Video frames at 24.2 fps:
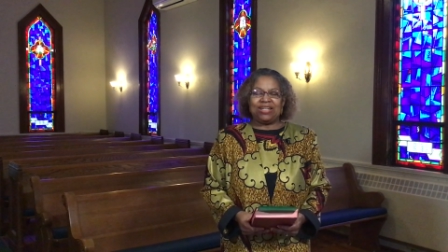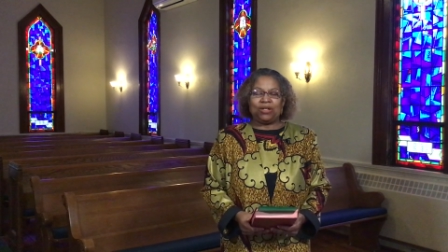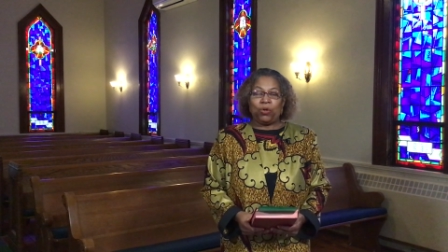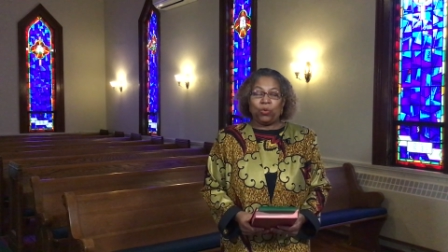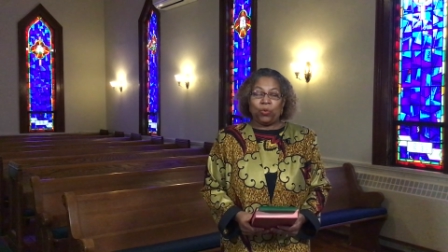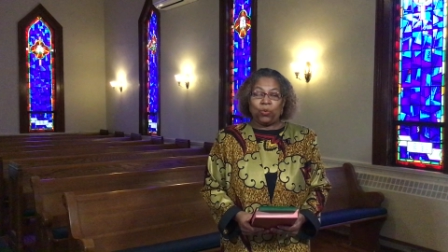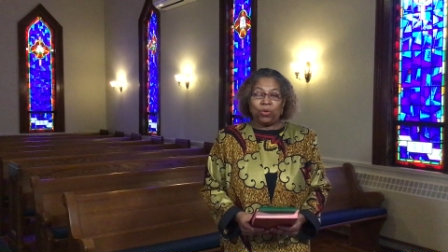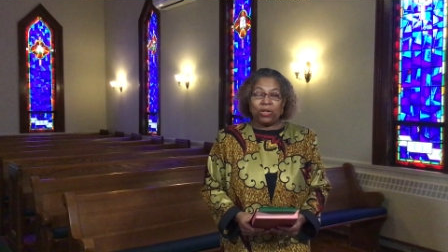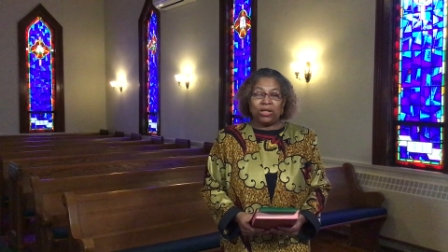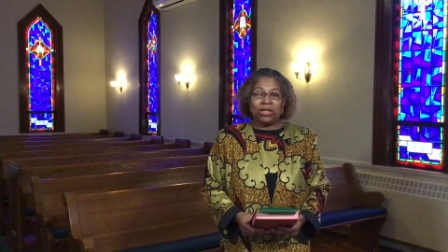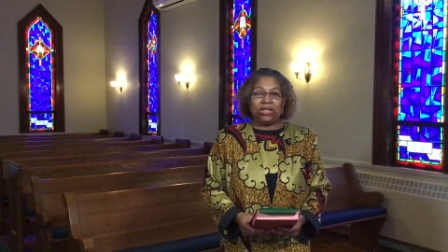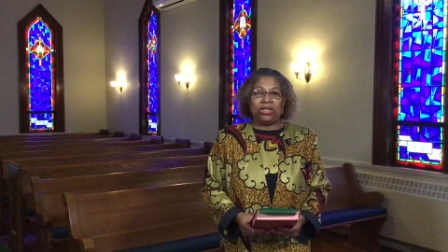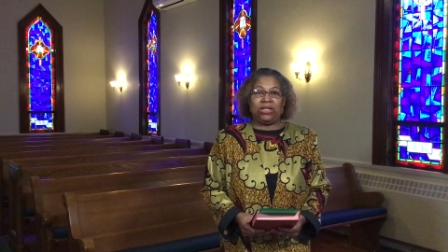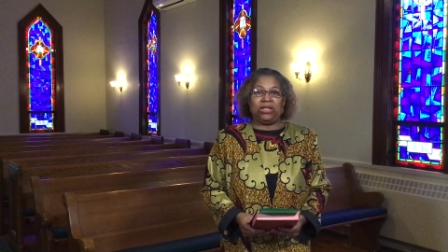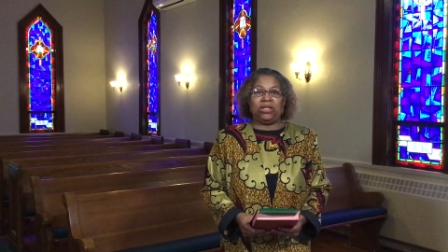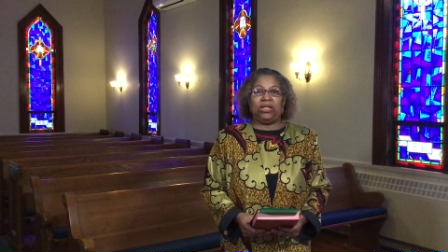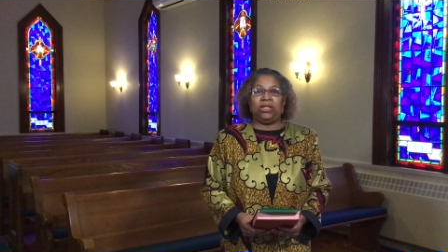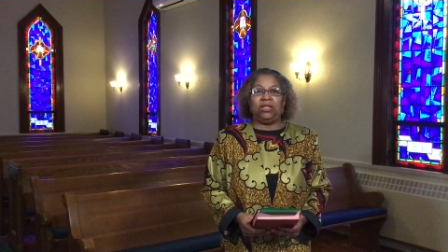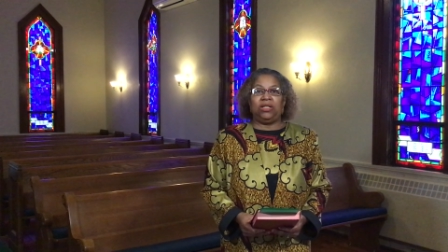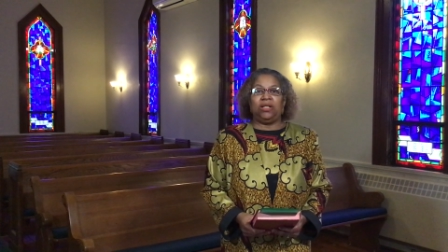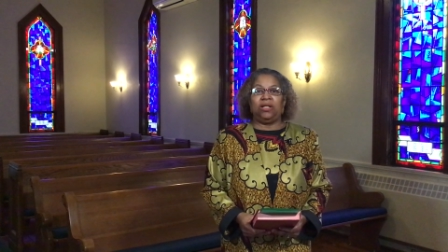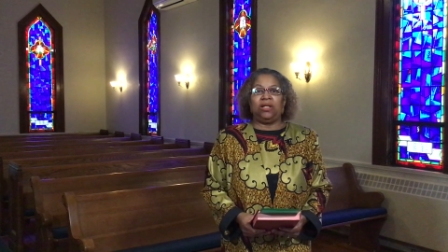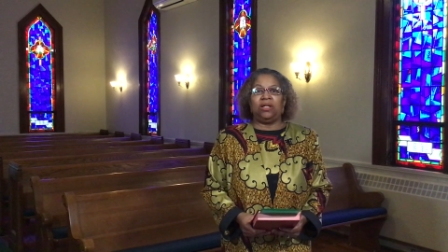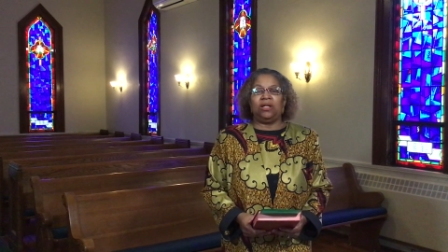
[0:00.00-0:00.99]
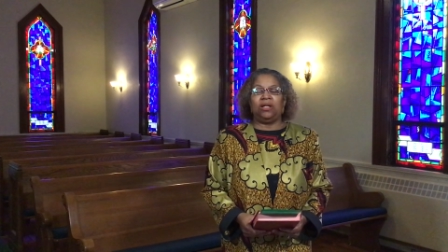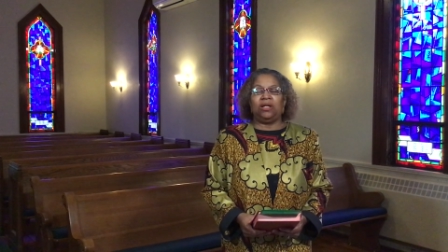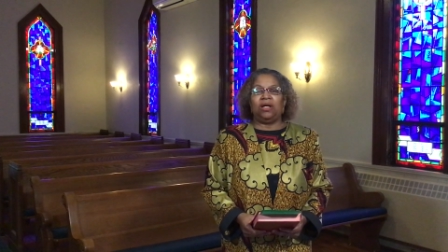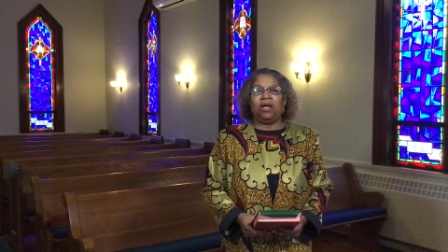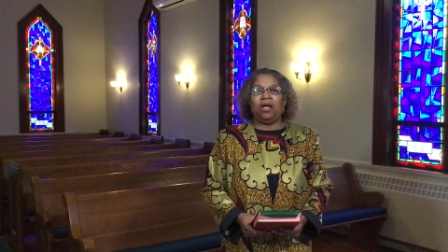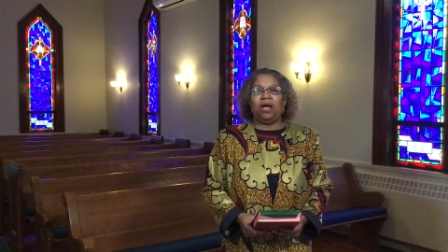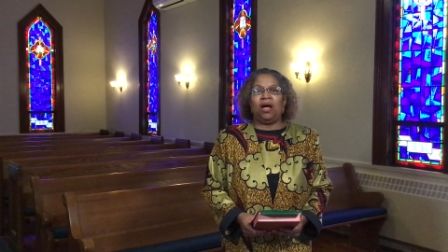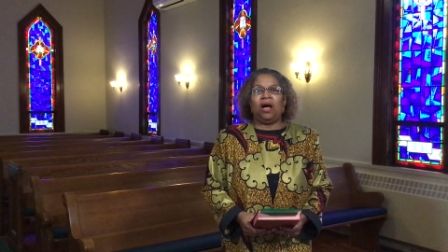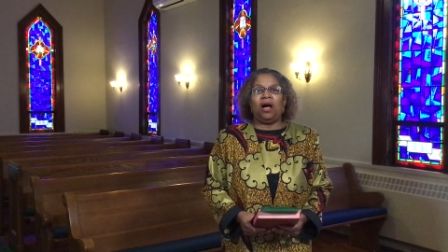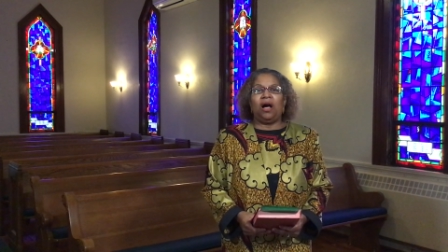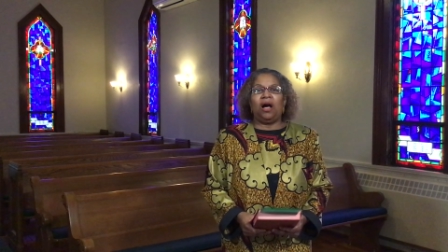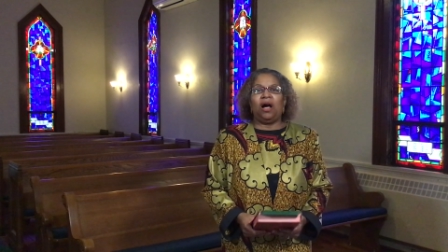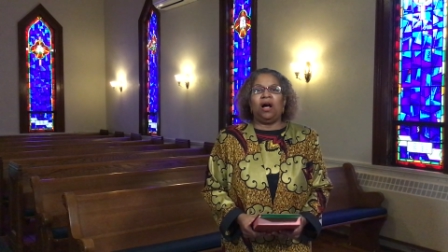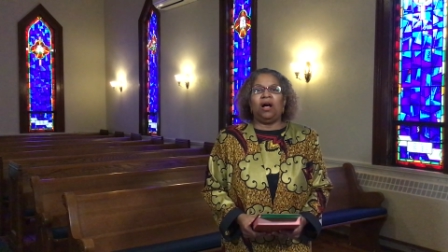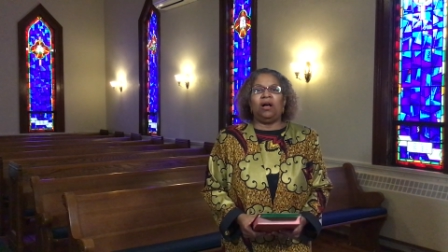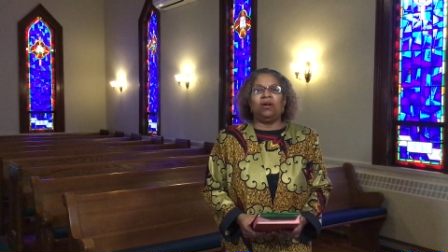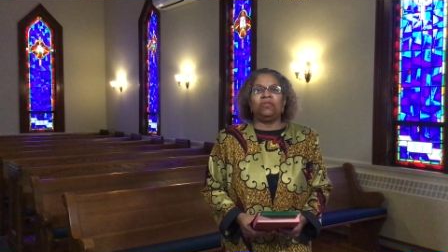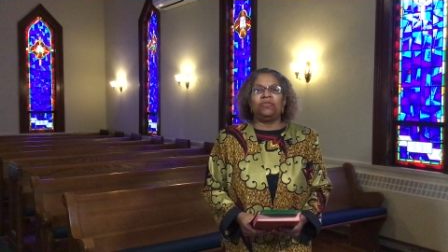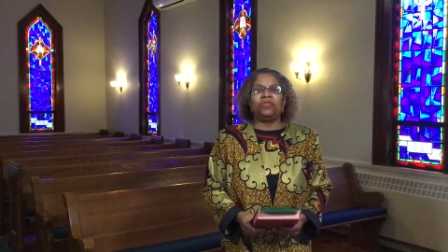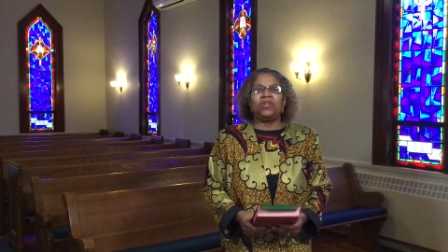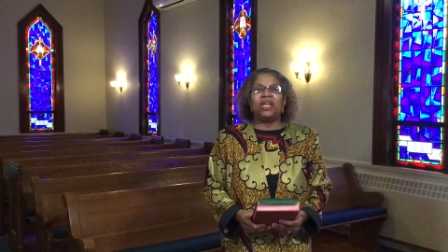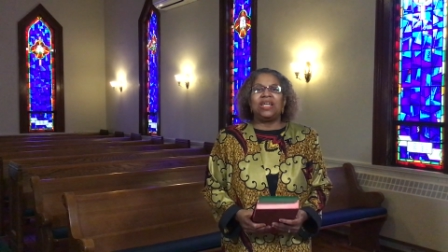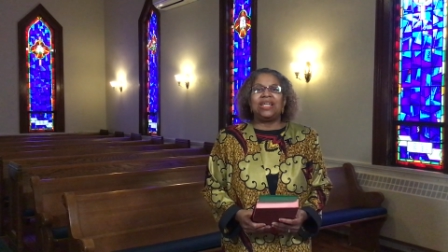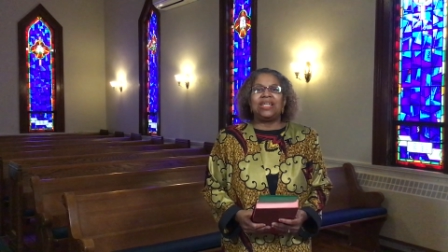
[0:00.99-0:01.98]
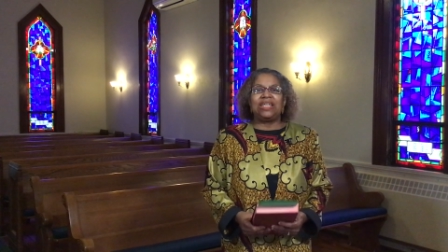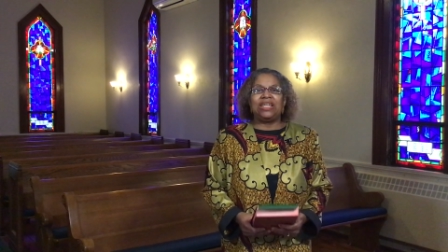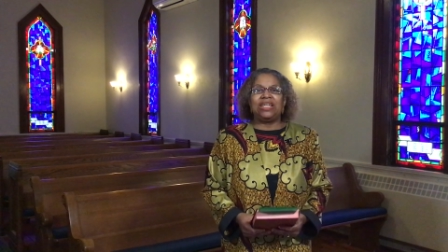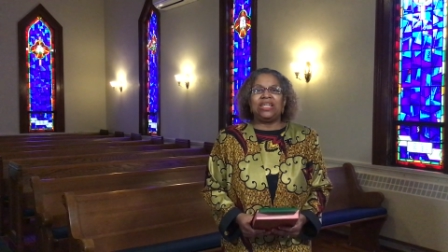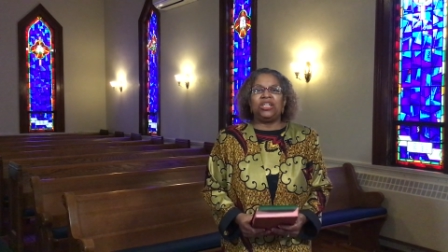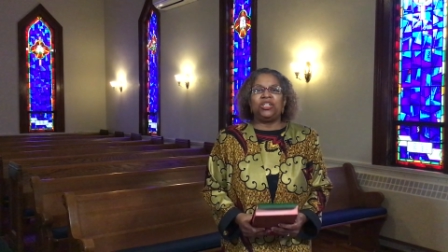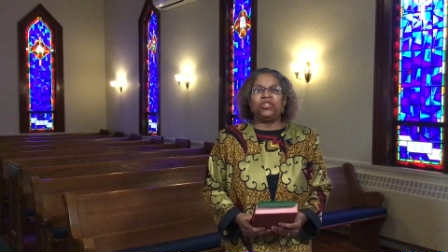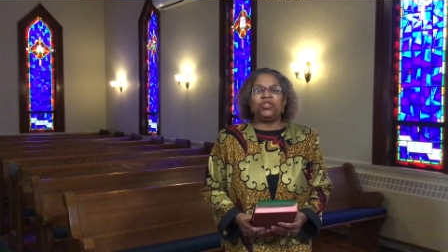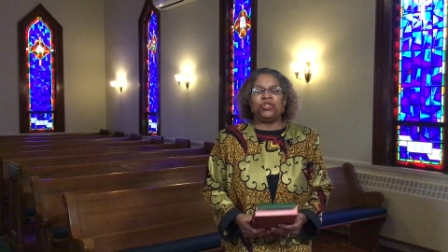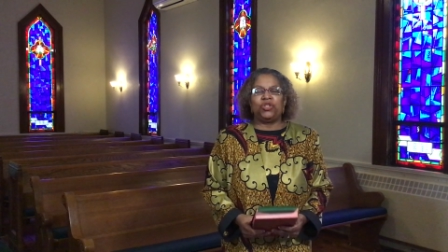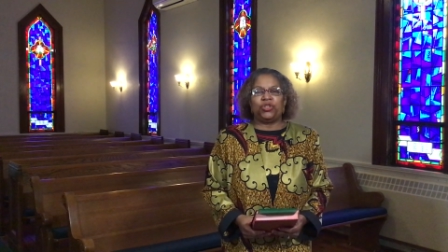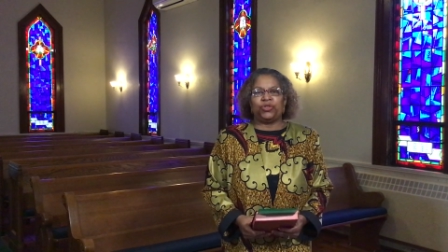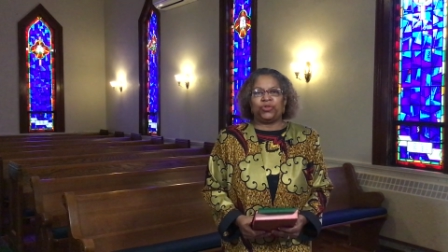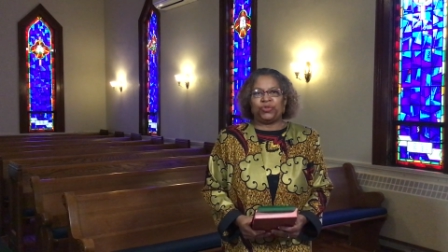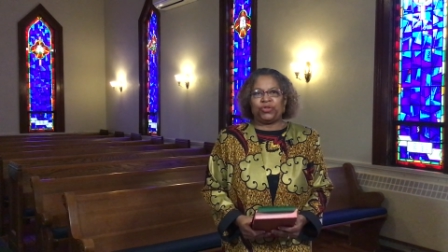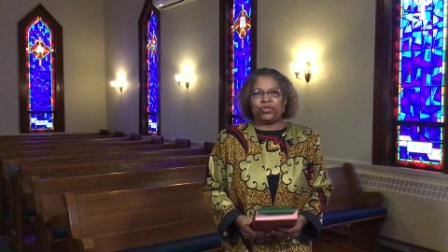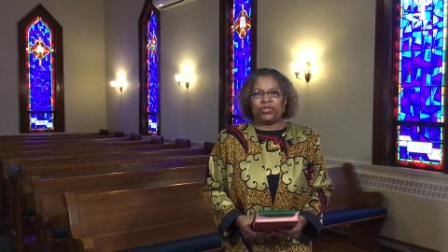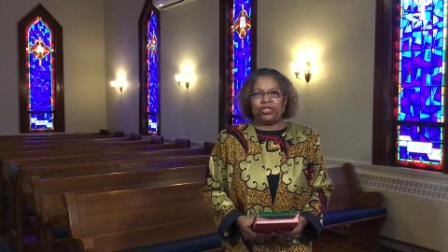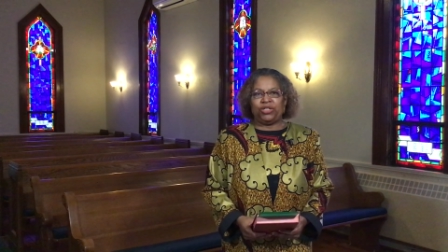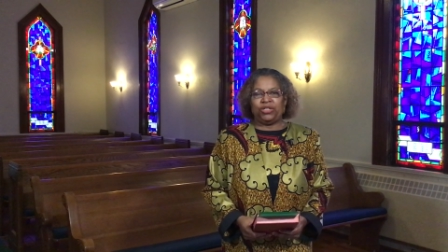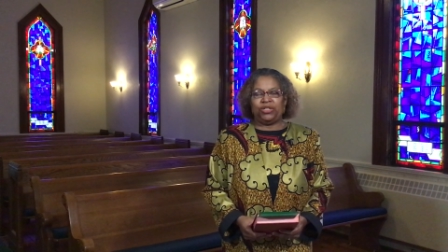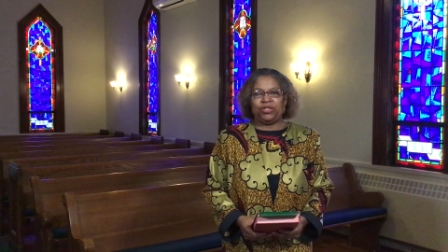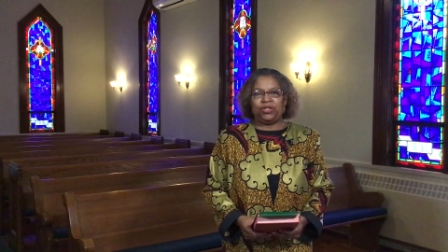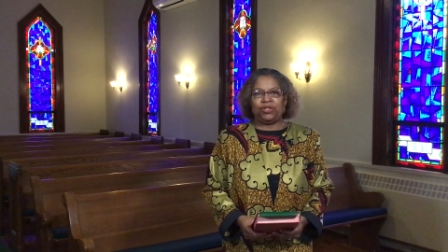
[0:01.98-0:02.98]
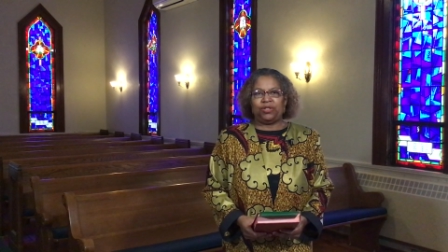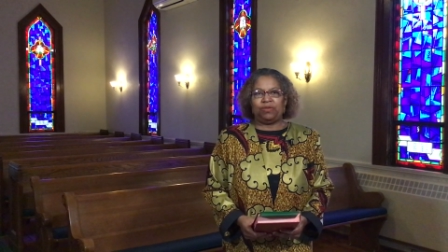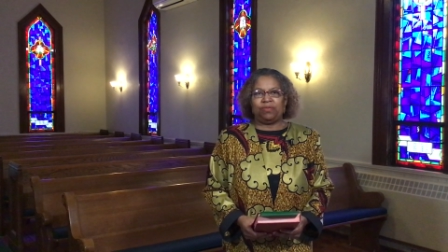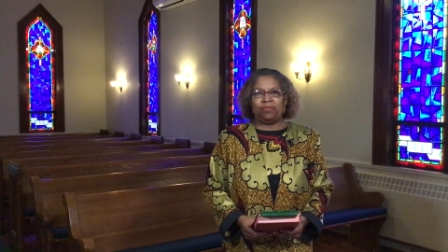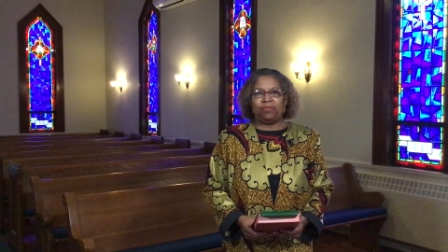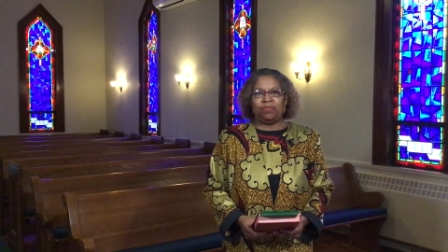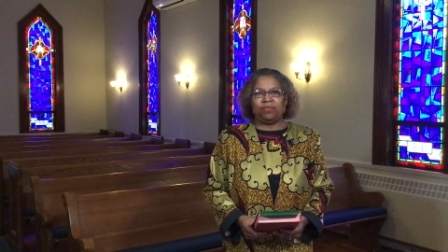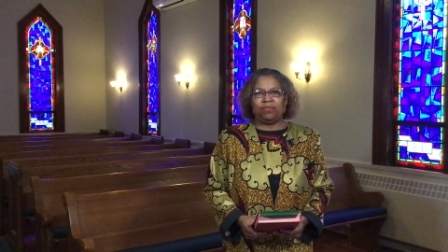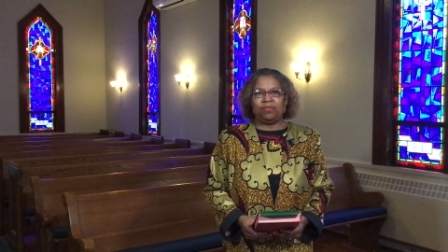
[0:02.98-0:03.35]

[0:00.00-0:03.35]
queen of King Xerxes.